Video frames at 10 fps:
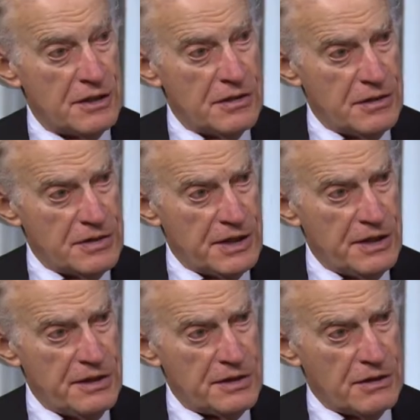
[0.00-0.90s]
The
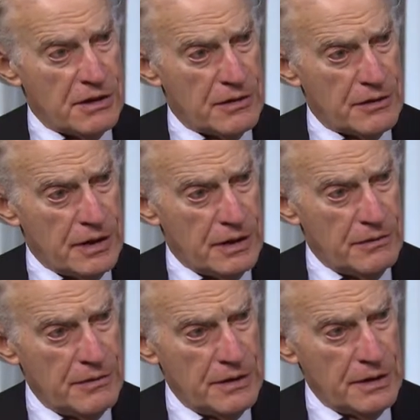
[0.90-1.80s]
Yazidis are a
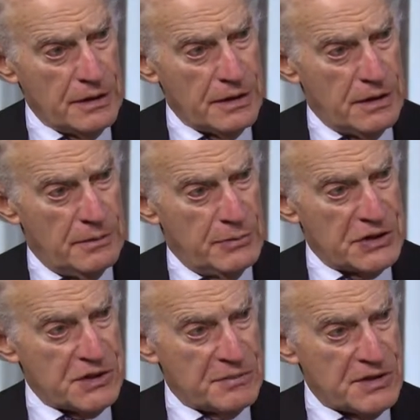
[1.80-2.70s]

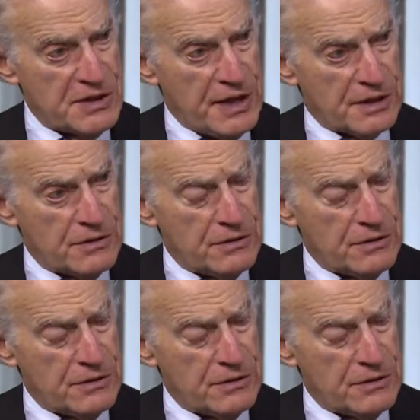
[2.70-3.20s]
Muslim sect. No?